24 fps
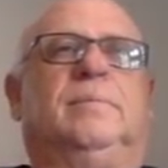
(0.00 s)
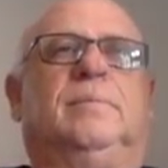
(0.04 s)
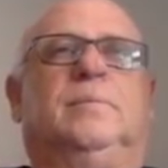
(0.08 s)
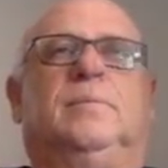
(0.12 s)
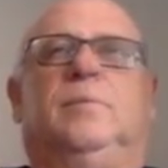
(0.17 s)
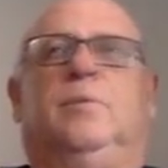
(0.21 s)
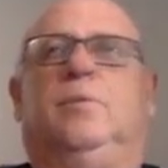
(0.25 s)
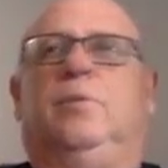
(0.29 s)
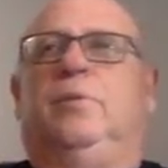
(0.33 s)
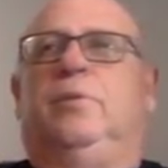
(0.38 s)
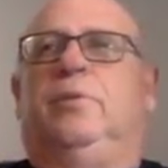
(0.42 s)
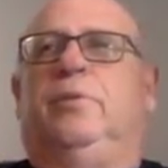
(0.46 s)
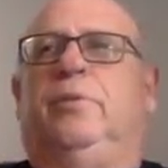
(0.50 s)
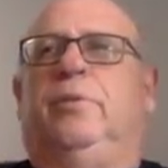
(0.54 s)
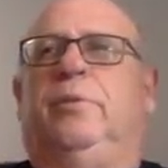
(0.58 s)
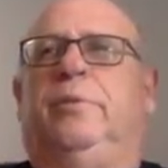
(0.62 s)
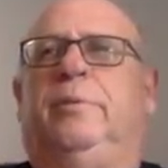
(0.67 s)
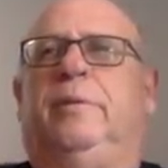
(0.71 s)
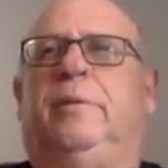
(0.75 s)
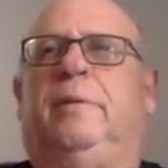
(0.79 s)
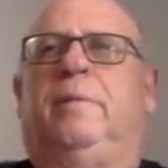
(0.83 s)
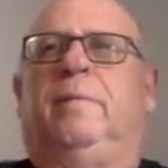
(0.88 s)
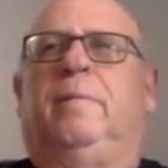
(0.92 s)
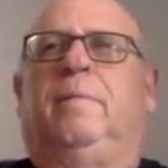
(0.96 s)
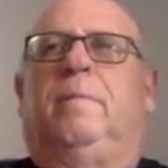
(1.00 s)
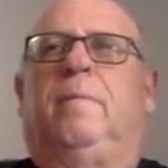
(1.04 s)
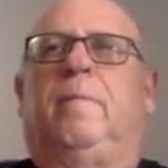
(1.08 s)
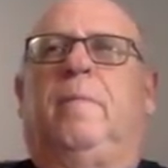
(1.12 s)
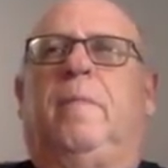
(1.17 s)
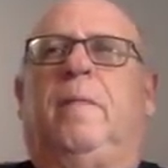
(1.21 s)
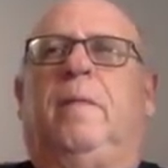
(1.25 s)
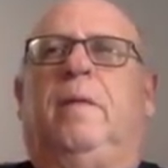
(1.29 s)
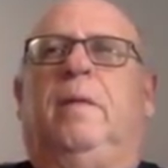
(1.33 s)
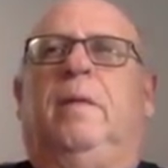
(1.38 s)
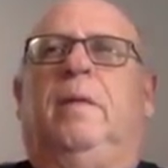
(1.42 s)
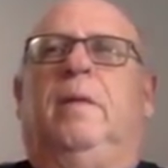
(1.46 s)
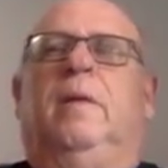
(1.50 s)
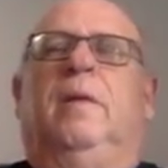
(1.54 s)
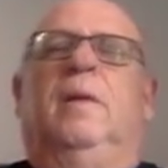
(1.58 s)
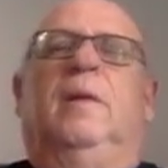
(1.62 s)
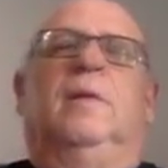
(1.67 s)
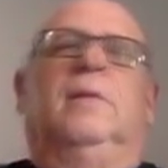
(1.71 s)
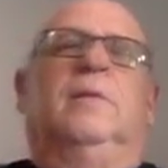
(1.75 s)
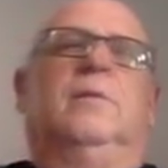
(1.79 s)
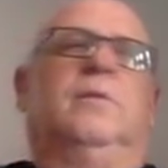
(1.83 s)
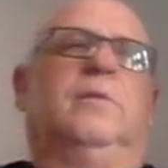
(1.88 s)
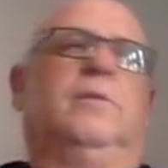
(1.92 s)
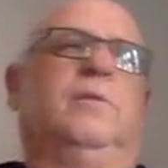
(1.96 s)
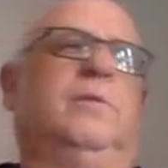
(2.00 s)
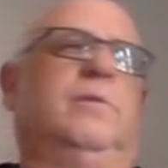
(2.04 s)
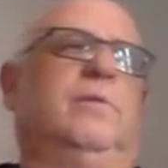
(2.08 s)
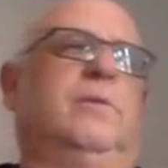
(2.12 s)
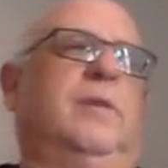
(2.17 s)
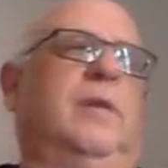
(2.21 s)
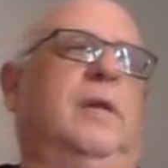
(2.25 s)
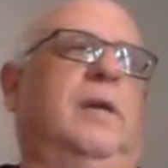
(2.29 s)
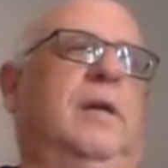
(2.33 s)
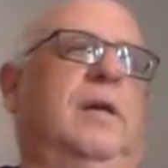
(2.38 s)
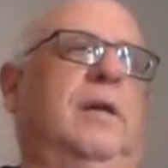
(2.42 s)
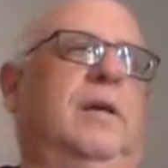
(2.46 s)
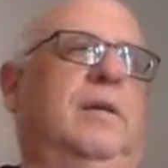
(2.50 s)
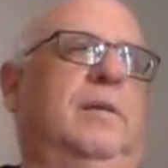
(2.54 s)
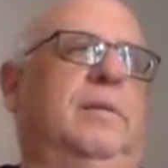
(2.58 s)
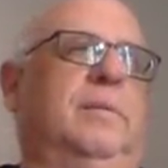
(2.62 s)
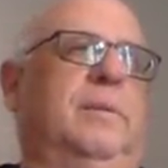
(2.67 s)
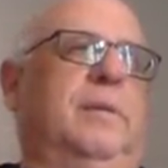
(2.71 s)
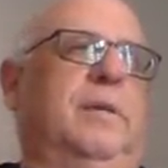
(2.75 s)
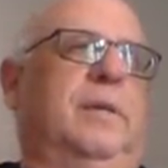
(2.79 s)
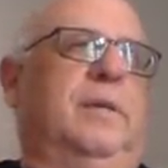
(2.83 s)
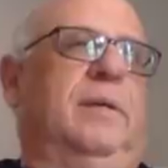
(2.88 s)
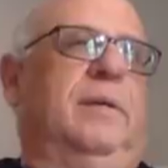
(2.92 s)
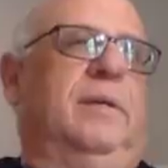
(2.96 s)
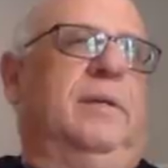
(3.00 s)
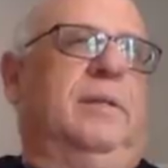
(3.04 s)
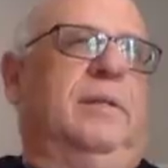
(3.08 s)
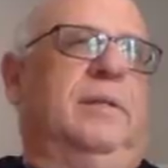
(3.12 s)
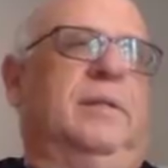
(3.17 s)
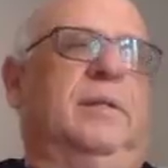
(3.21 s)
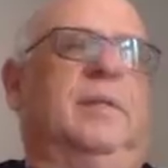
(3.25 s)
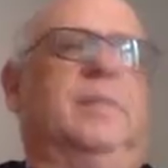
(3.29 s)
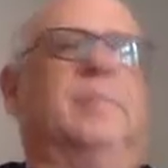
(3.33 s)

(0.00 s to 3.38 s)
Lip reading: or enjoyment. So yuktahara viharasya.